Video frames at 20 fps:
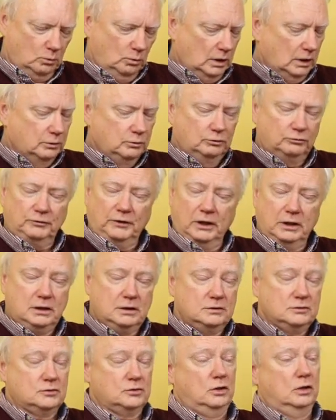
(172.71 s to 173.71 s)
Well, he was very
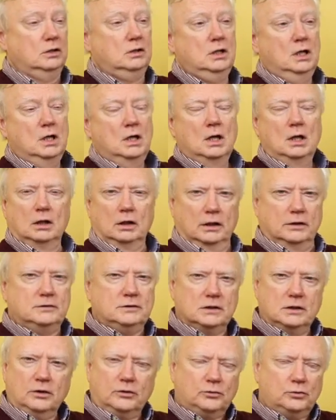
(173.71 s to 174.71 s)
concerned,
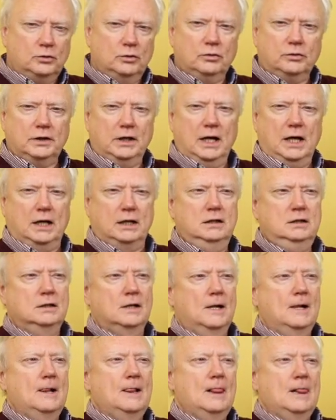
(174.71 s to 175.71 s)
listened through the night,
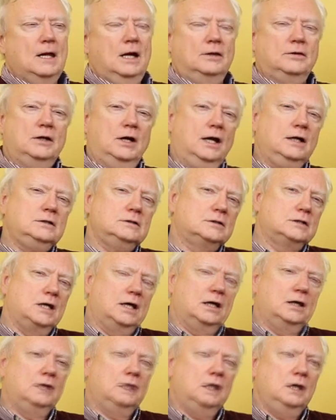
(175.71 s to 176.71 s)
and the next
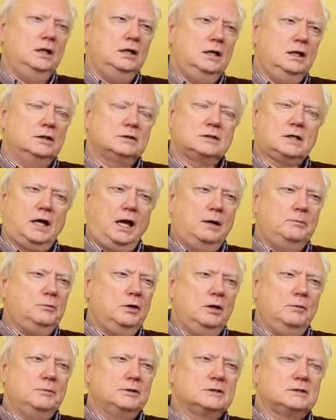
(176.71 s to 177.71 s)
day the Indians came
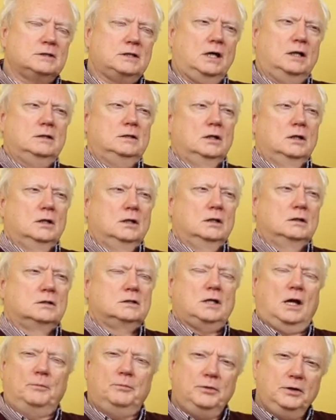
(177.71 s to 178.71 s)
to him and said,
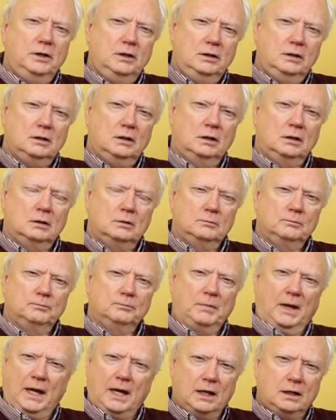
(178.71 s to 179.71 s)
"Something
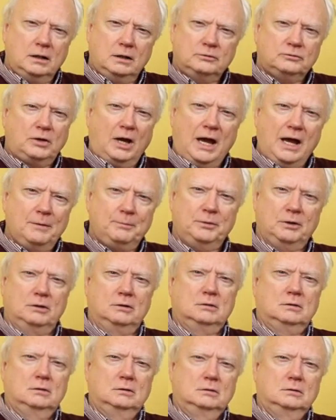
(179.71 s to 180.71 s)
bad has
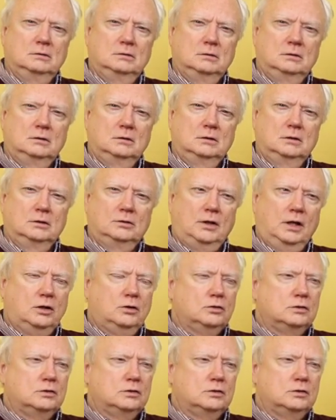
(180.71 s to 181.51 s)
happened." They